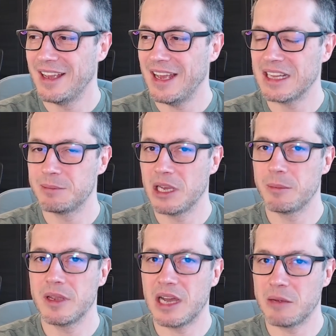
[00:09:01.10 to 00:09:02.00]
And
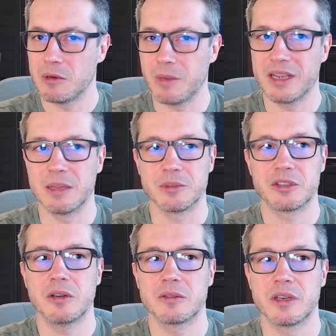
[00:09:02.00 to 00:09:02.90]
maybe I will make them
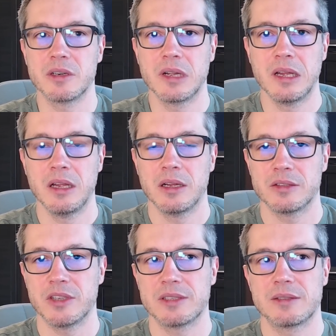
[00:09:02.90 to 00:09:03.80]
shorter
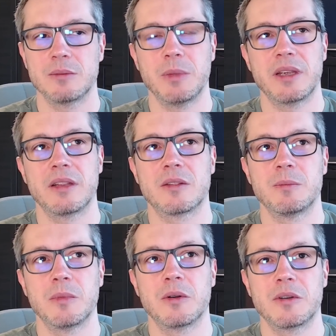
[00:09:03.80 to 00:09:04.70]
just to make it
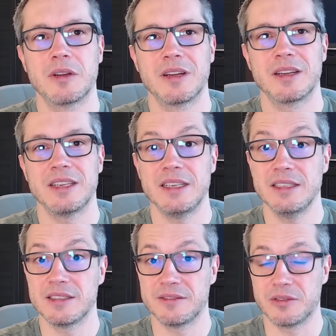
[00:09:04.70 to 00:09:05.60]
more
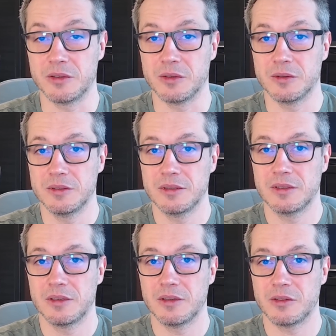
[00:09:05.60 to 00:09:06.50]
easy for you
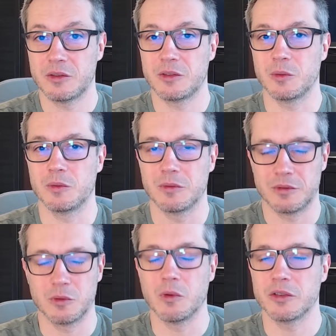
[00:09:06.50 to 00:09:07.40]
to
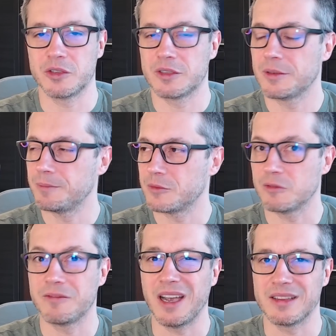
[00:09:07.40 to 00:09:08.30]
watch it,
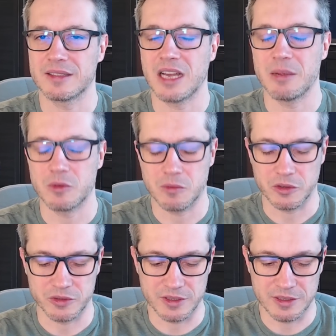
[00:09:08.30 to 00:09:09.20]
to find time to
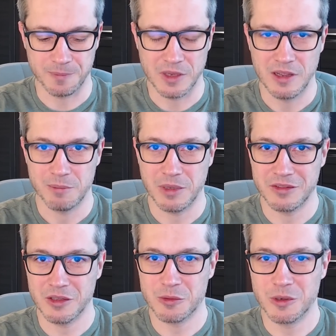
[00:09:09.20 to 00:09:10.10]
watch this.
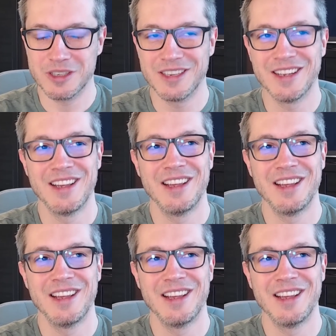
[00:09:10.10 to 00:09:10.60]
But don't worry,